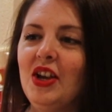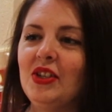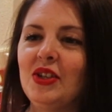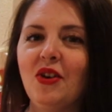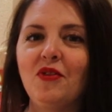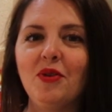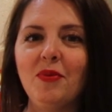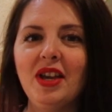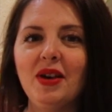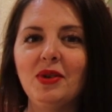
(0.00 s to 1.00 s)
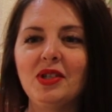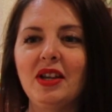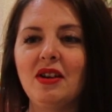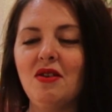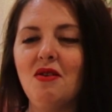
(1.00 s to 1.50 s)
So for me, it was
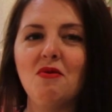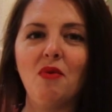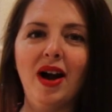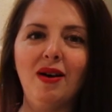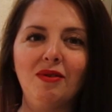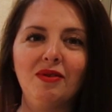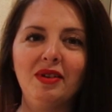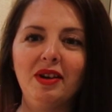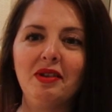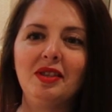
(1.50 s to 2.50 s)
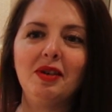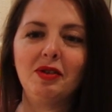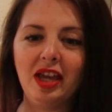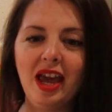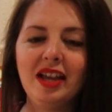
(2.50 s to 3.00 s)
like, oh wow,
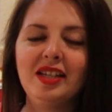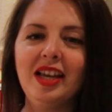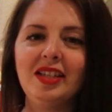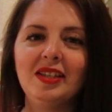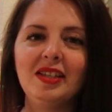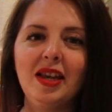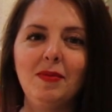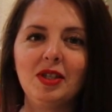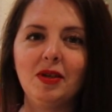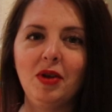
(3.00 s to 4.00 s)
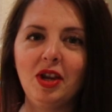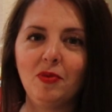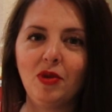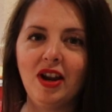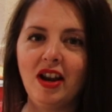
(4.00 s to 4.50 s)
the cake tastes the same as the
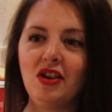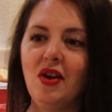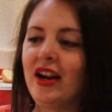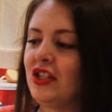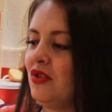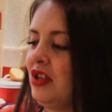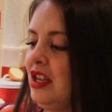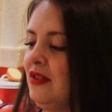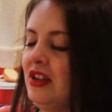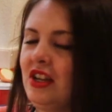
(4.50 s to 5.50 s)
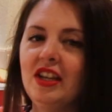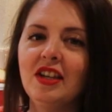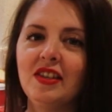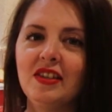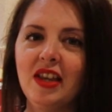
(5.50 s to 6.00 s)
piggy bread, and you actually even eat
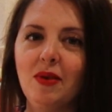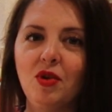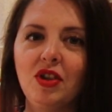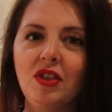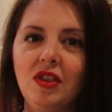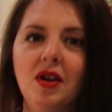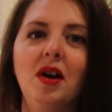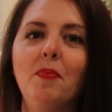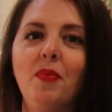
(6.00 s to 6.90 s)
it the same with the